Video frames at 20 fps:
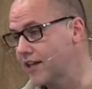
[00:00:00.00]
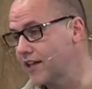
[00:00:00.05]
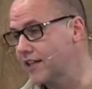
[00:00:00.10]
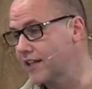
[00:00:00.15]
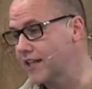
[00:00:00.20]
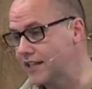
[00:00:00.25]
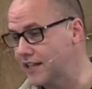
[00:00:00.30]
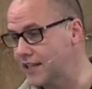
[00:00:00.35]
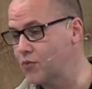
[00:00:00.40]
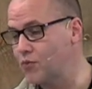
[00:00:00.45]
And
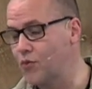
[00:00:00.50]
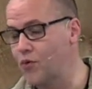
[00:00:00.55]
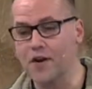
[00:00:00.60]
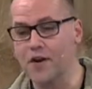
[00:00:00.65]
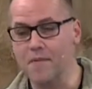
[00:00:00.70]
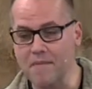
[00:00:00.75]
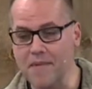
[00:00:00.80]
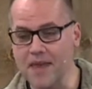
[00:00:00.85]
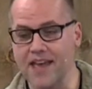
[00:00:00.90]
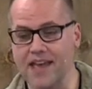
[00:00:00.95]
they didn't want to
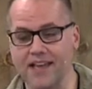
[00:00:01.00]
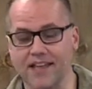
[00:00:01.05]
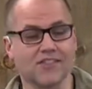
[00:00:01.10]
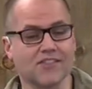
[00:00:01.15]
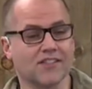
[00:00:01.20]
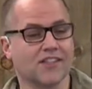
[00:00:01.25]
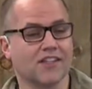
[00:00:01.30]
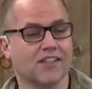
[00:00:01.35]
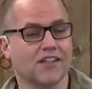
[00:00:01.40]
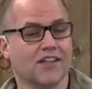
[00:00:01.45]

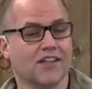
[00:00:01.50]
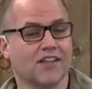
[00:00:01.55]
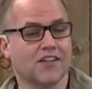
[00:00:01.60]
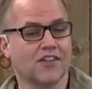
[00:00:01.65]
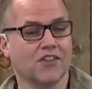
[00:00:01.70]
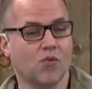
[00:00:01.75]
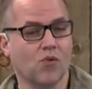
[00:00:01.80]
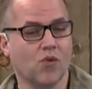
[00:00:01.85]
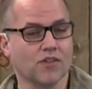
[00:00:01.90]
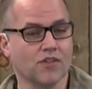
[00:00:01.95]
miss
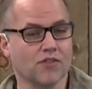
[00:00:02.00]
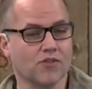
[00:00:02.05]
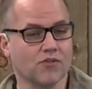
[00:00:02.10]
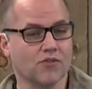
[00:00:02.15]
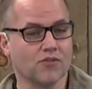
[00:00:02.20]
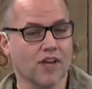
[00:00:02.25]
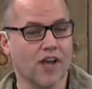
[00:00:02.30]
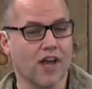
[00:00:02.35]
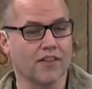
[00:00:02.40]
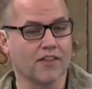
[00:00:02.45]
the one true
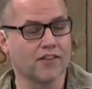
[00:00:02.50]
God.